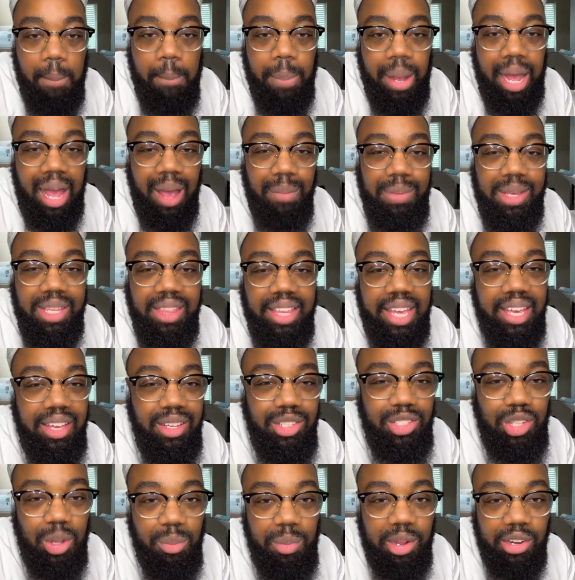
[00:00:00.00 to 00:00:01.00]
Bobby,
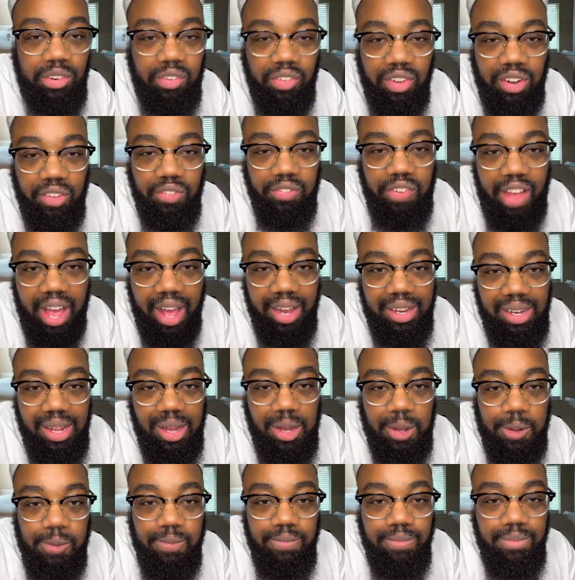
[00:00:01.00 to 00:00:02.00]
thank you so much for the
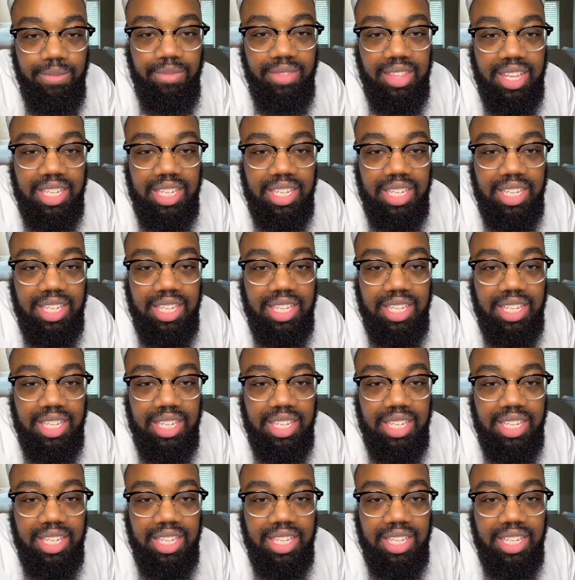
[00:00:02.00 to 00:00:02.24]
follow.